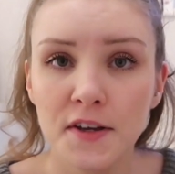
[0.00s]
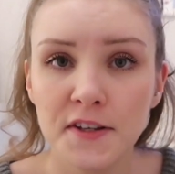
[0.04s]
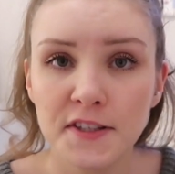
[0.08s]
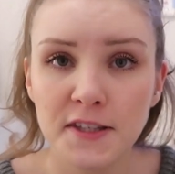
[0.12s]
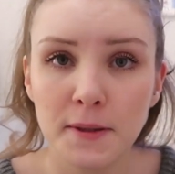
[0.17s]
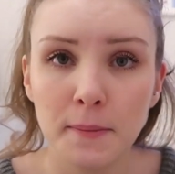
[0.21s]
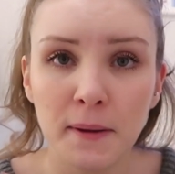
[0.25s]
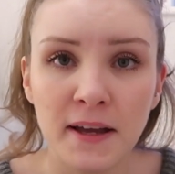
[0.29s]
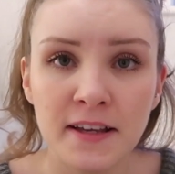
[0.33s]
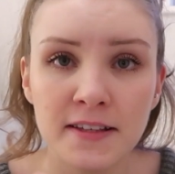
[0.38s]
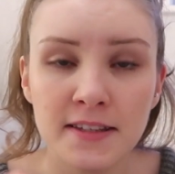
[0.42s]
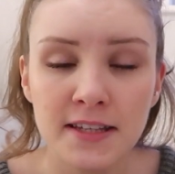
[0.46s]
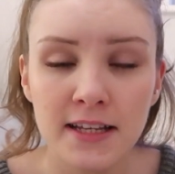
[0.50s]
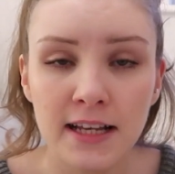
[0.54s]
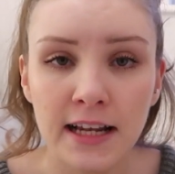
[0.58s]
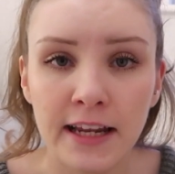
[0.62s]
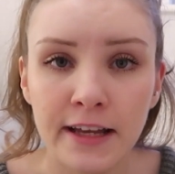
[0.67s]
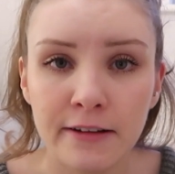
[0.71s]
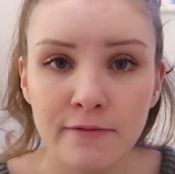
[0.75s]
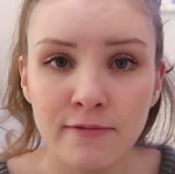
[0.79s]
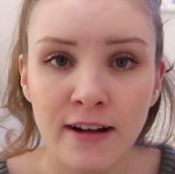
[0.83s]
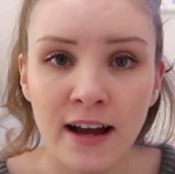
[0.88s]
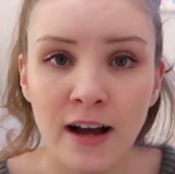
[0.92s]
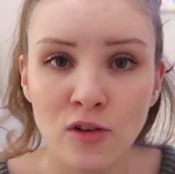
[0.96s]
So basically
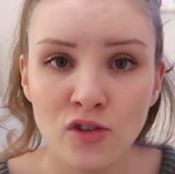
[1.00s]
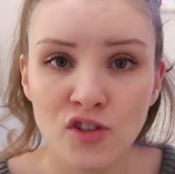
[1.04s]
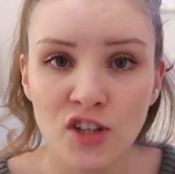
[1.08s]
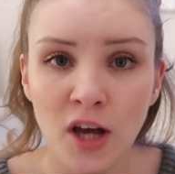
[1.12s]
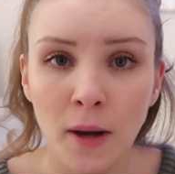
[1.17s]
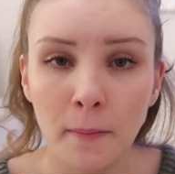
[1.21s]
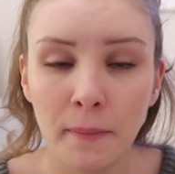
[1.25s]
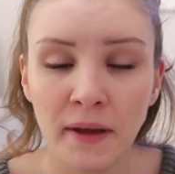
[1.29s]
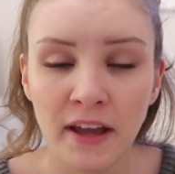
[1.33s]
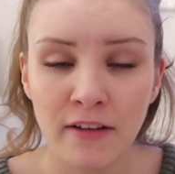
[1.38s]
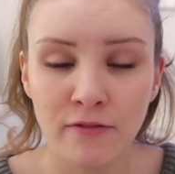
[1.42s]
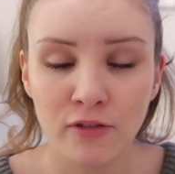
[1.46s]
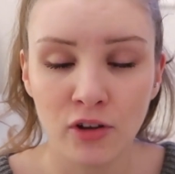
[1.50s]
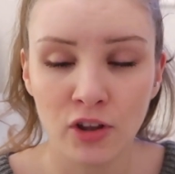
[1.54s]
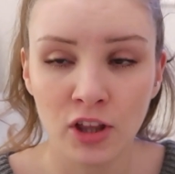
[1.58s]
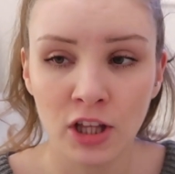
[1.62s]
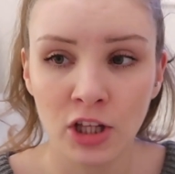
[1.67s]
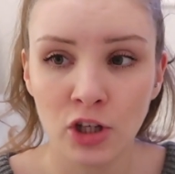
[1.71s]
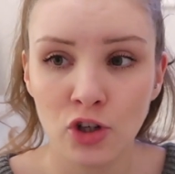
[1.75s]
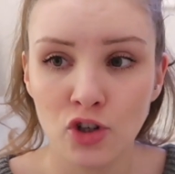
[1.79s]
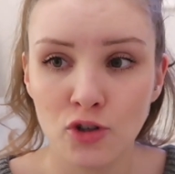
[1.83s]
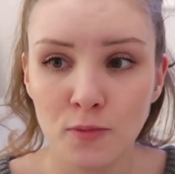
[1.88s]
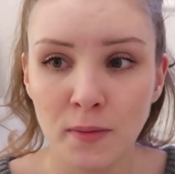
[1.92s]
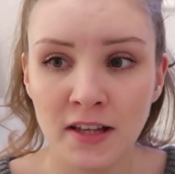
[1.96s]
it rounds up
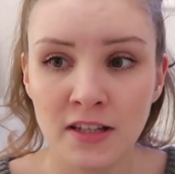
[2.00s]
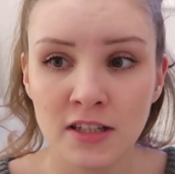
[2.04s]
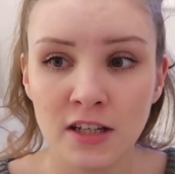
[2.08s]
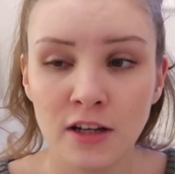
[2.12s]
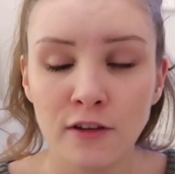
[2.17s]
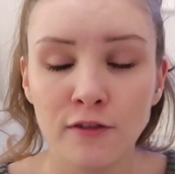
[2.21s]
everything you spend.